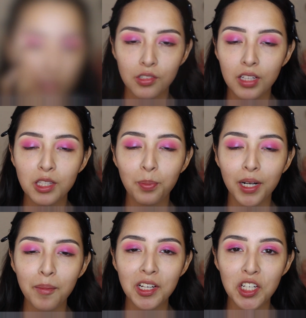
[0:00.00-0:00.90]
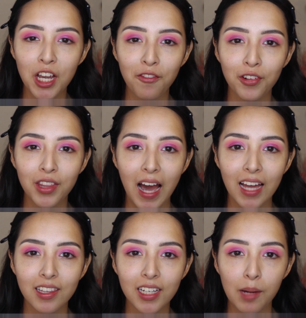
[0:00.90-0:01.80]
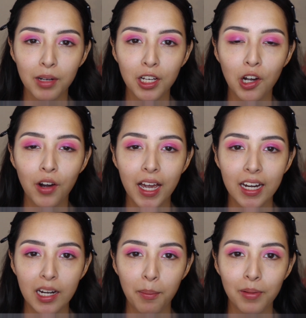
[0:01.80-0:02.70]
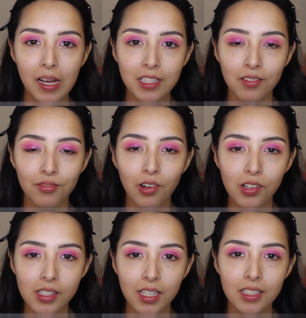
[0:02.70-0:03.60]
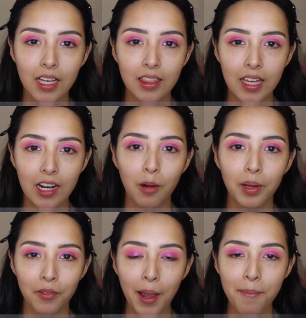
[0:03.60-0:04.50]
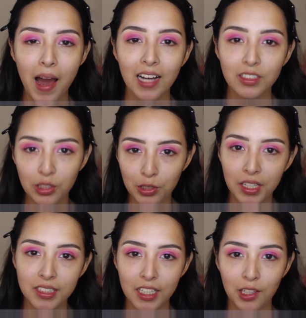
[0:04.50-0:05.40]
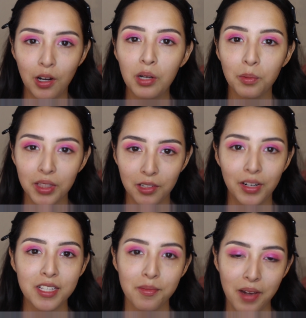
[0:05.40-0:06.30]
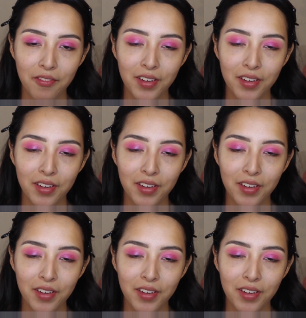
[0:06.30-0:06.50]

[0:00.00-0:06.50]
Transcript: So that's pretty much it for the eye look. I'm gonna go ahead and apply some falsies, and then I'll be right back to continue on with the rest of my